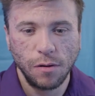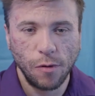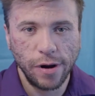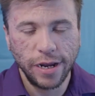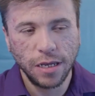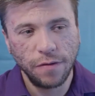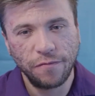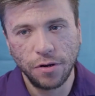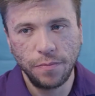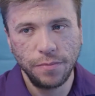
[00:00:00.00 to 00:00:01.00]
Where I
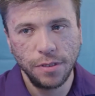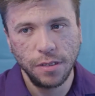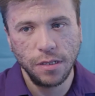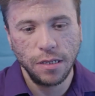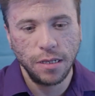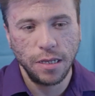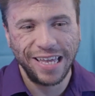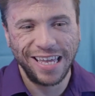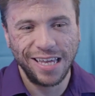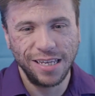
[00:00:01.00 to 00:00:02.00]
come from
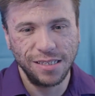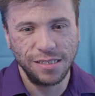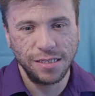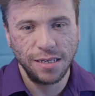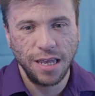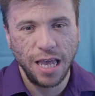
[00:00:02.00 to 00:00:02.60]
is,